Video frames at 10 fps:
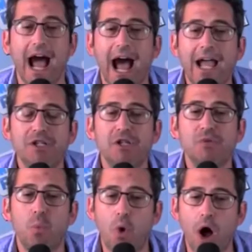I just
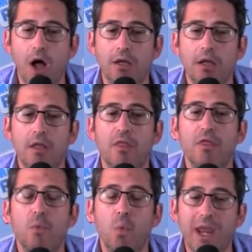want
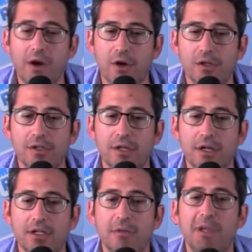the winners
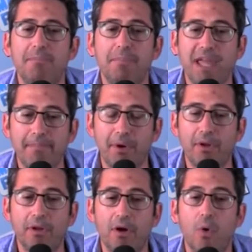to be
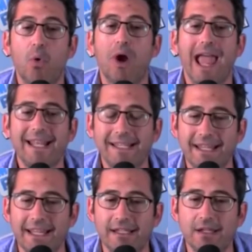people or
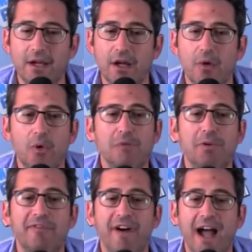entities which
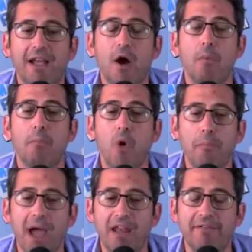provide more
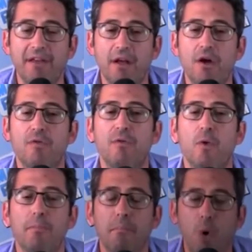benefit
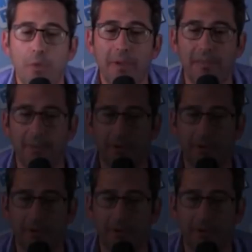for more people.